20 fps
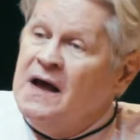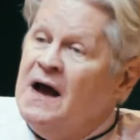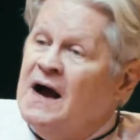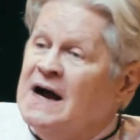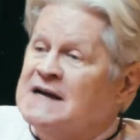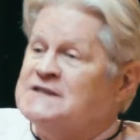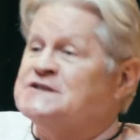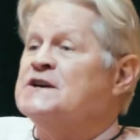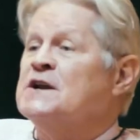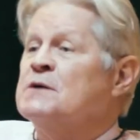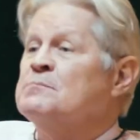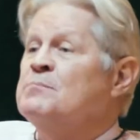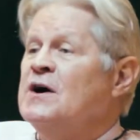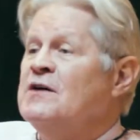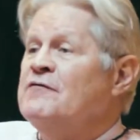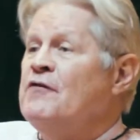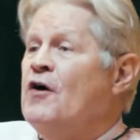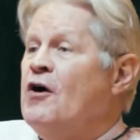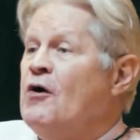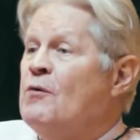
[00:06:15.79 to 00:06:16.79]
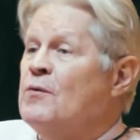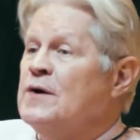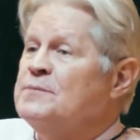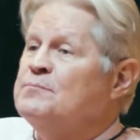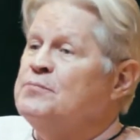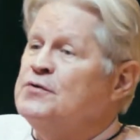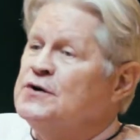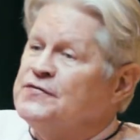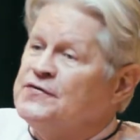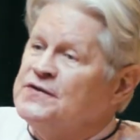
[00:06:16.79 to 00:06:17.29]
I said above all, we'd
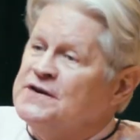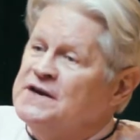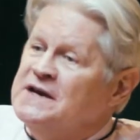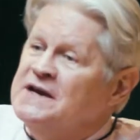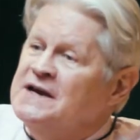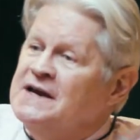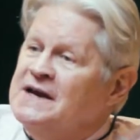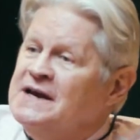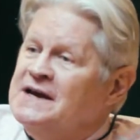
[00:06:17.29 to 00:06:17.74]
put the